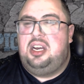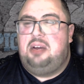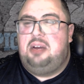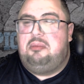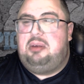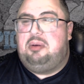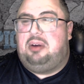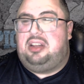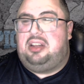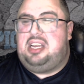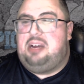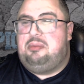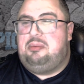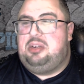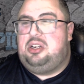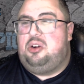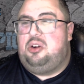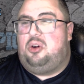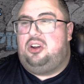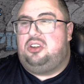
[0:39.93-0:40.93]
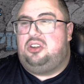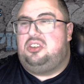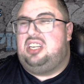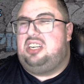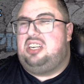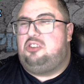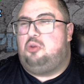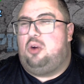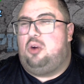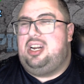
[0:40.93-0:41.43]
Meanwhile, the Edmonton Oilers
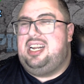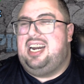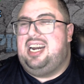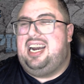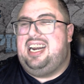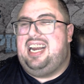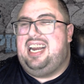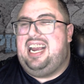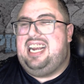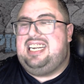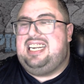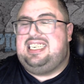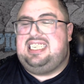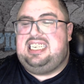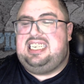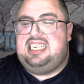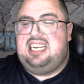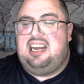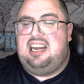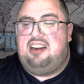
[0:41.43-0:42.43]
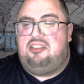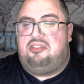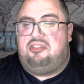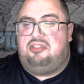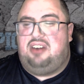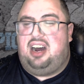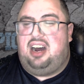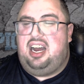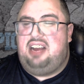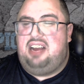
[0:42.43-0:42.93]
at 29 18 and
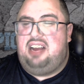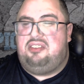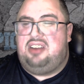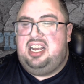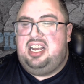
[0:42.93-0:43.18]
5.